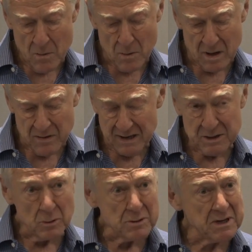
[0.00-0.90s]
Well,
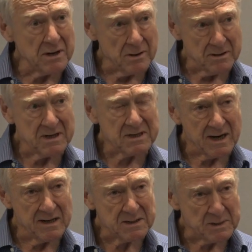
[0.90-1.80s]
that's also not
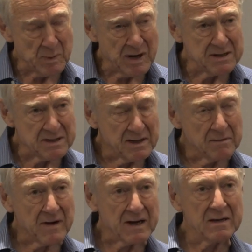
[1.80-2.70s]
entirely surprising.
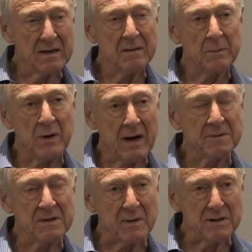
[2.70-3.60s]
In fact,
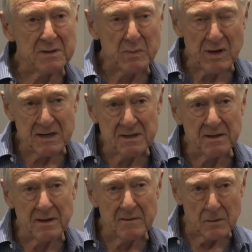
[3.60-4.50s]
perhaps the most
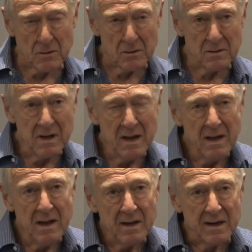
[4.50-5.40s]
surprising thing of all
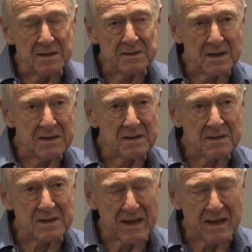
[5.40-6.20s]
is that the